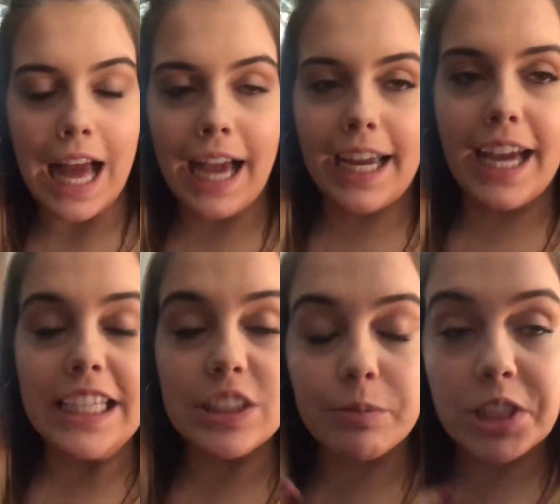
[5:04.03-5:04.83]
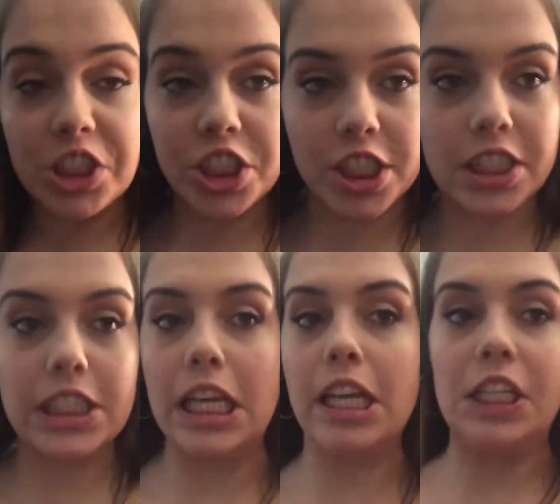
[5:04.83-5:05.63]
Hi guys, so we just
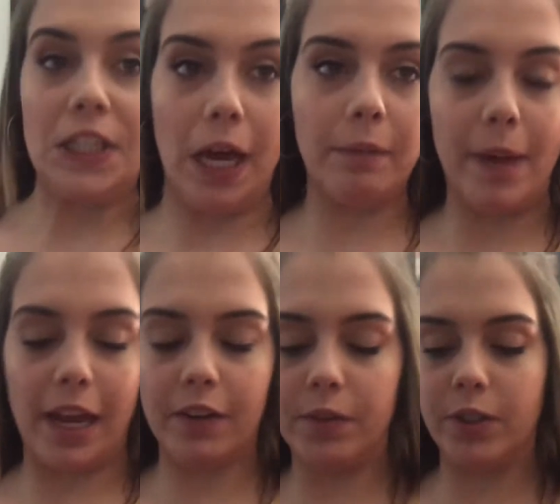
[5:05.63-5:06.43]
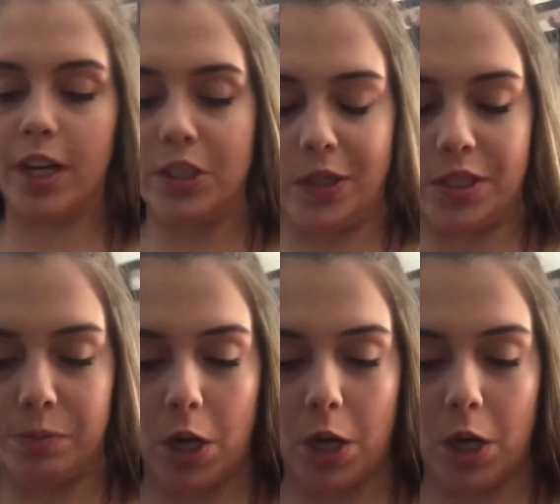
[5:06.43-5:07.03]
got back from the graduation